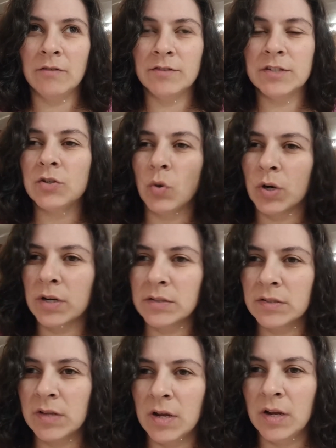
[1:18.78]

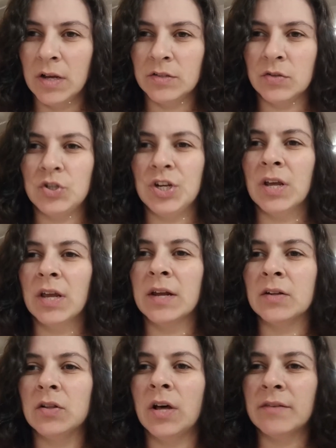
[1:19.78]
stores, so she could
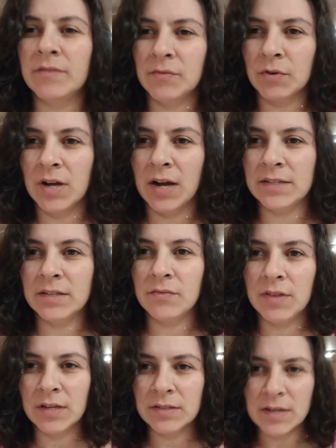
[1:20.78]
get a lot of different kinds of
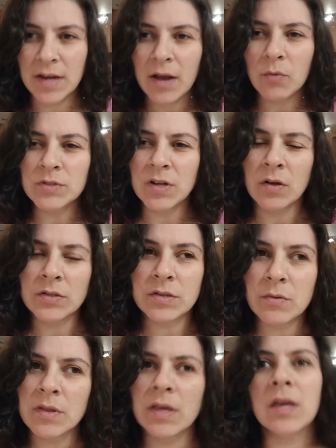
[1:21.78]
things. And I was
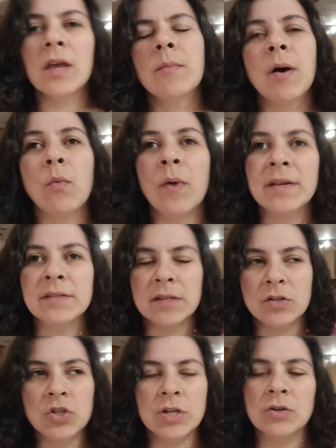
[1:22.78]
also thinking about ways
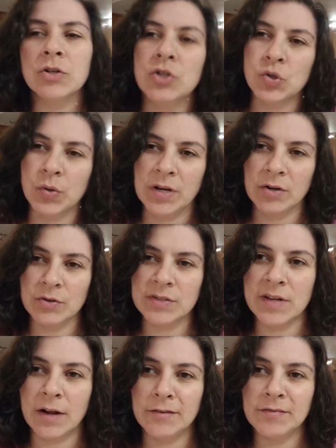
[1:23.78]
that she could treat
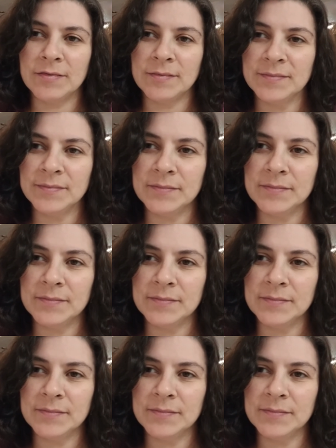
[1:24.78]
herself.